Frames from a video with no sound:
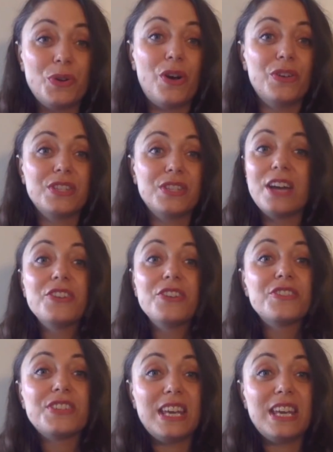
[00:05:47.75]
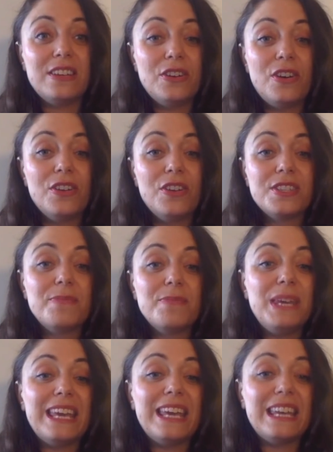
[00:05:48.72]
all, to understand it all, to
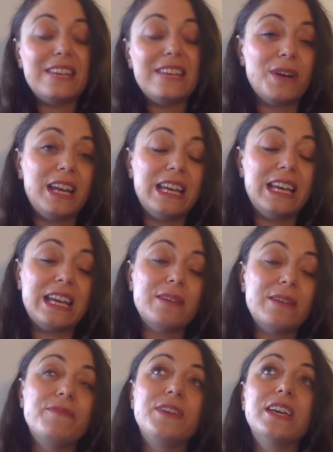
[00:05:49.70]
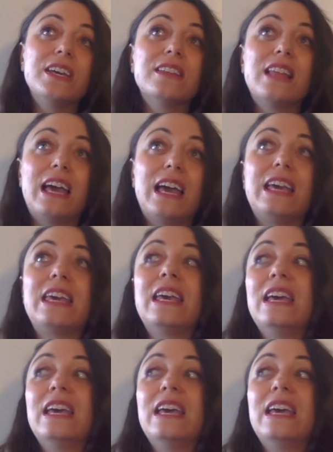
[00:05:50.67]
be in it, right? It can feel like